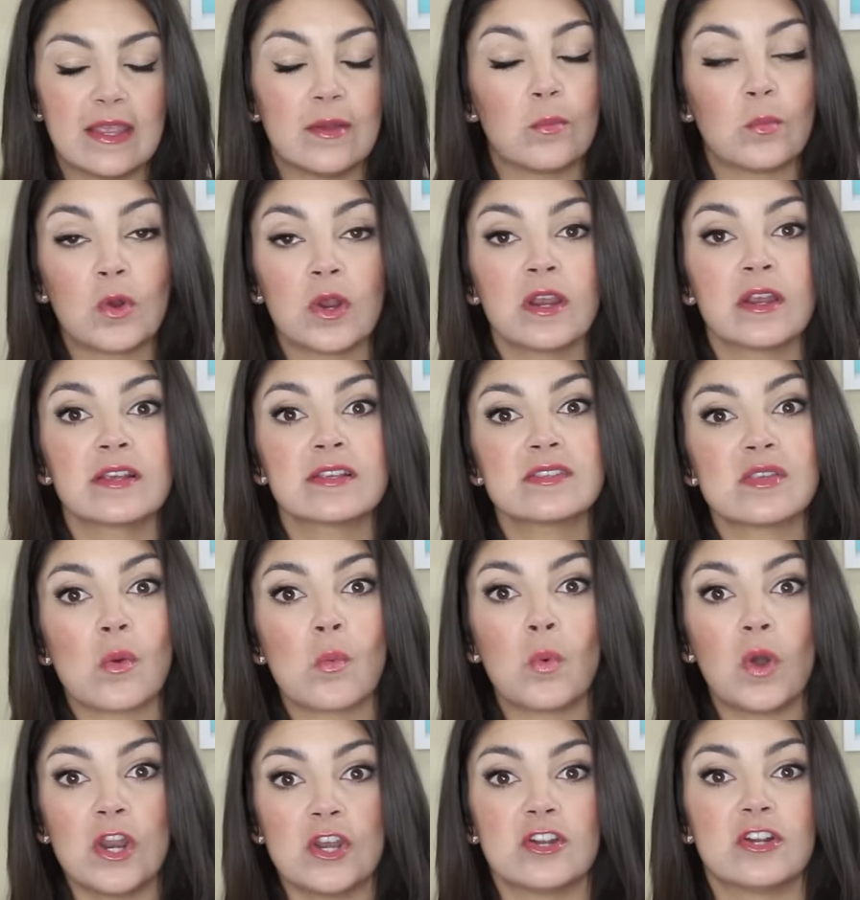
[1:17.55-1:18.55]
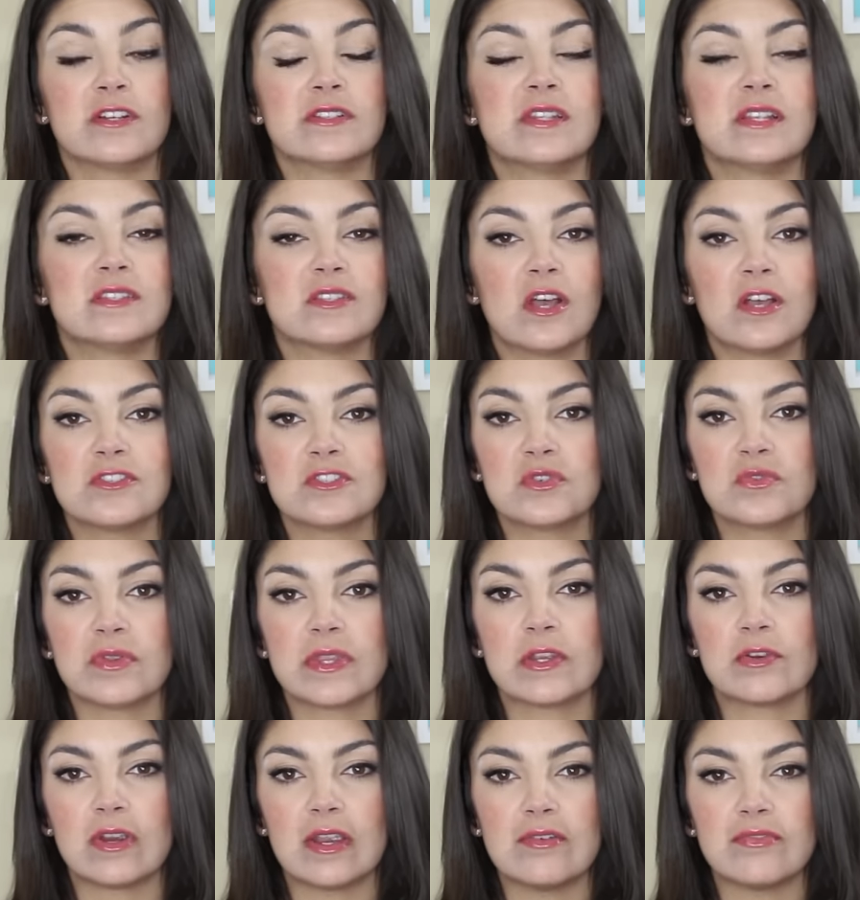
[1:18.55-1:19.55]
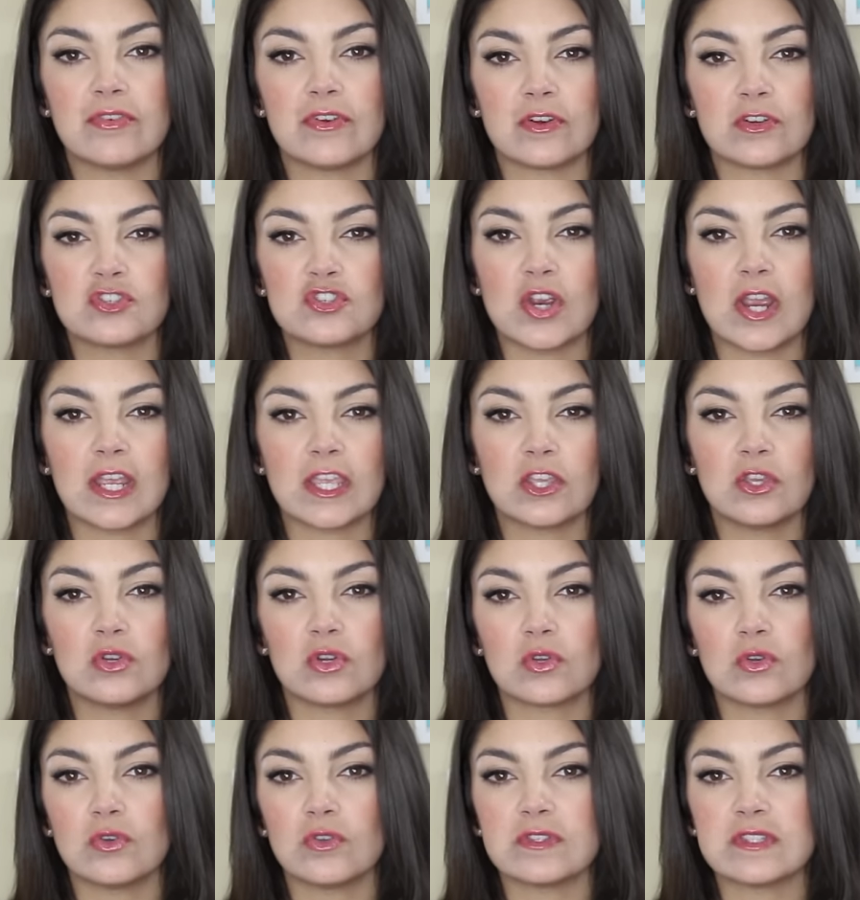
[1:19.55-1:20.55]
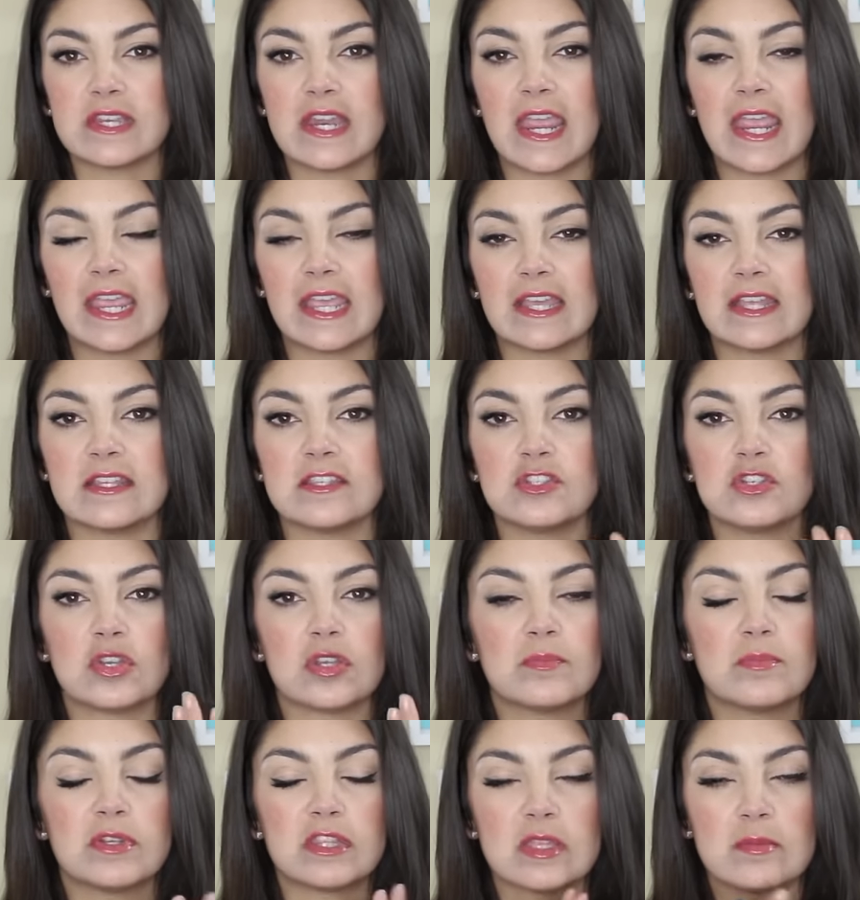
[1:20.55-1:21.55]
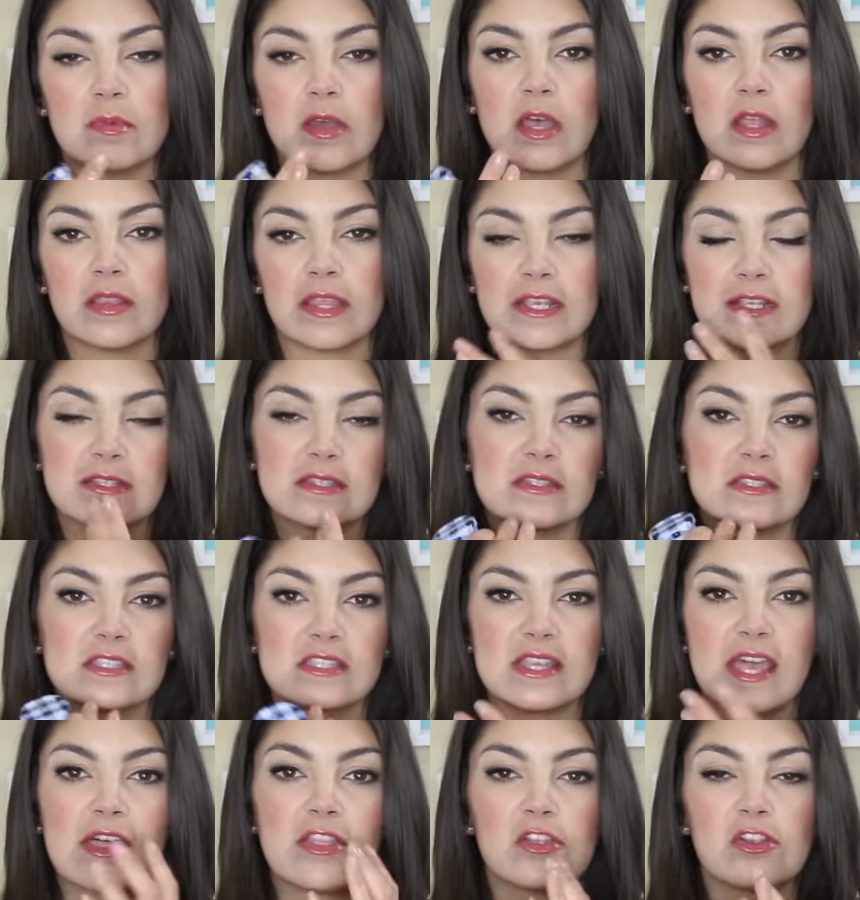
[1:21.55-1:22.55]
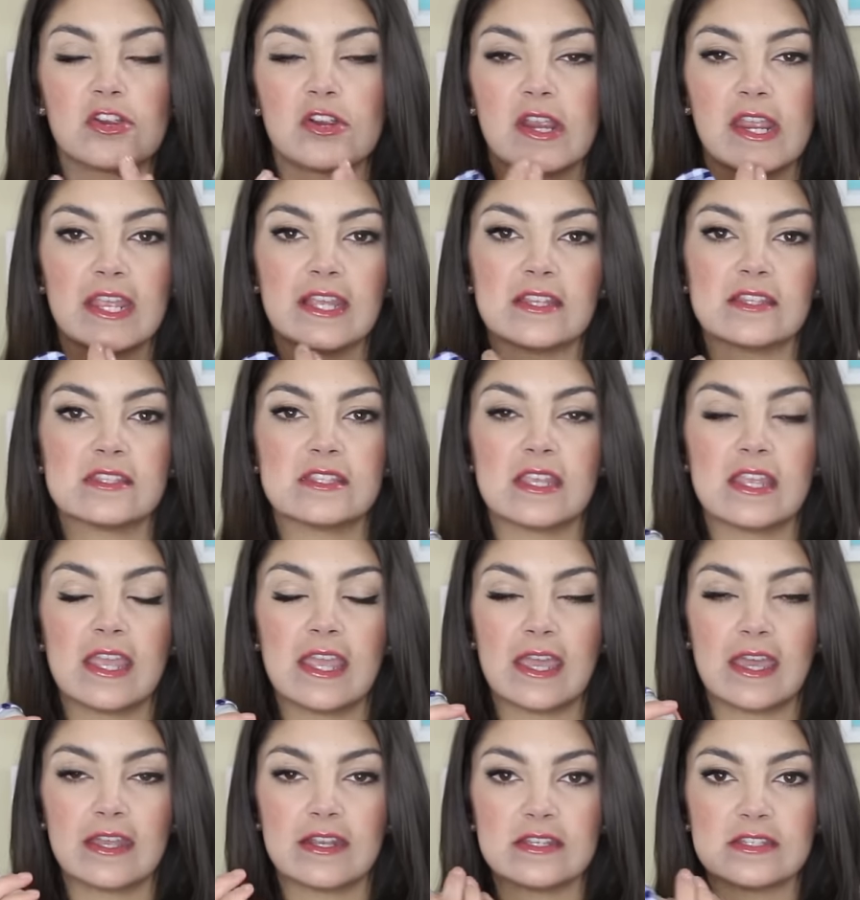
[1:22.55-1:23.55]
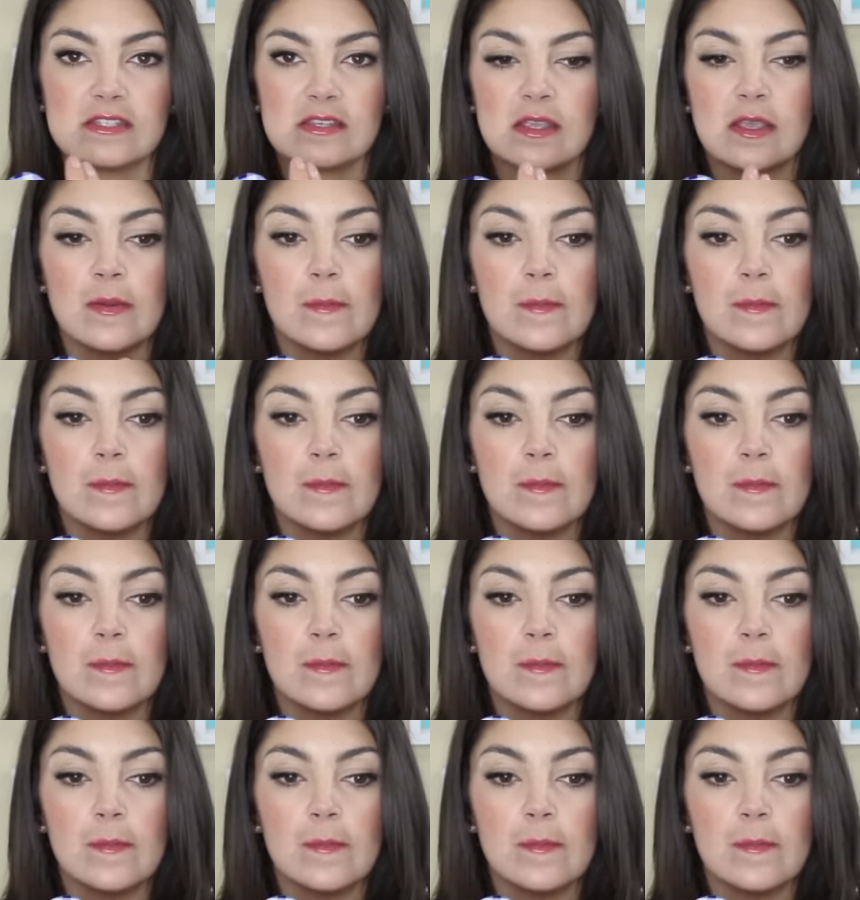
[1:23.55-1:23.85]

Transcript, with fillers: It works wonders and it's also really great for dry cuticles and hands. You can put them on, like slather your hands and